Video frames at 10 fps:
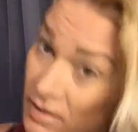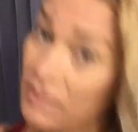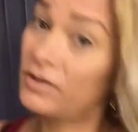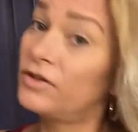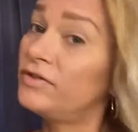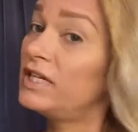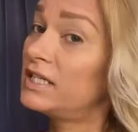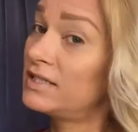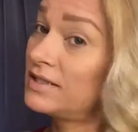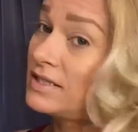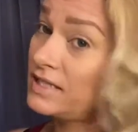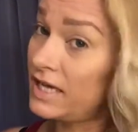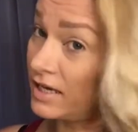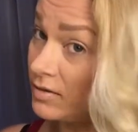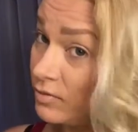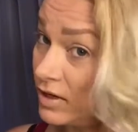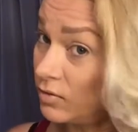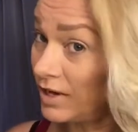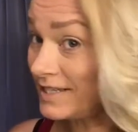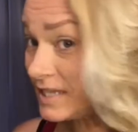I don't know if you can see it, but
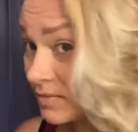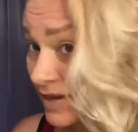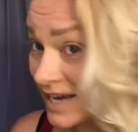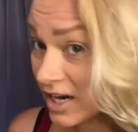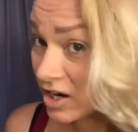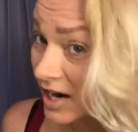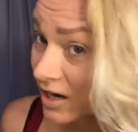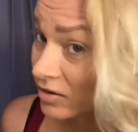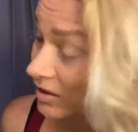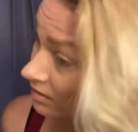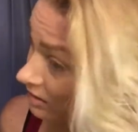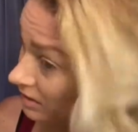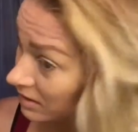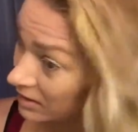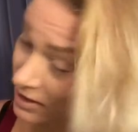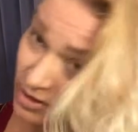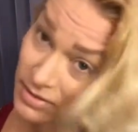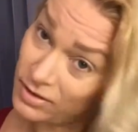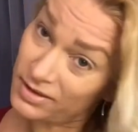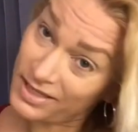when I take my hair out, it
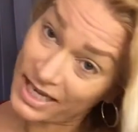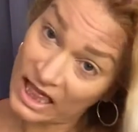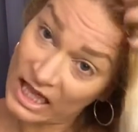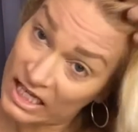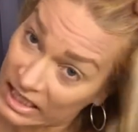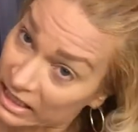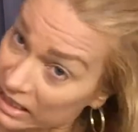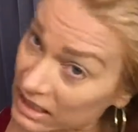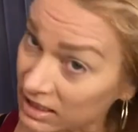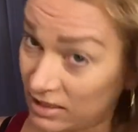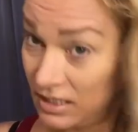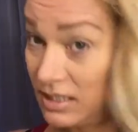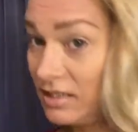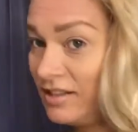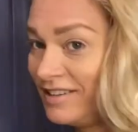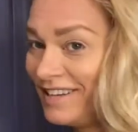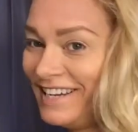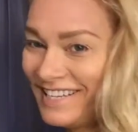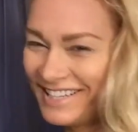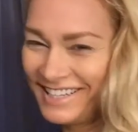just looks like this.
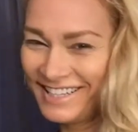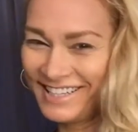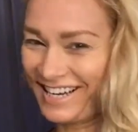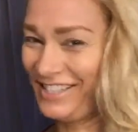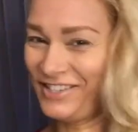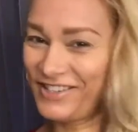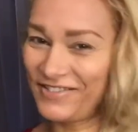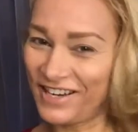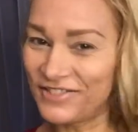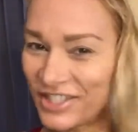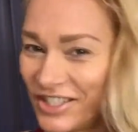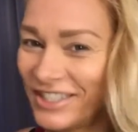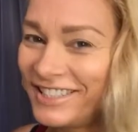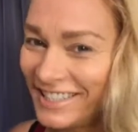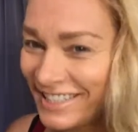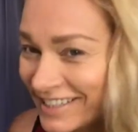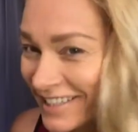I don't even have to curl it.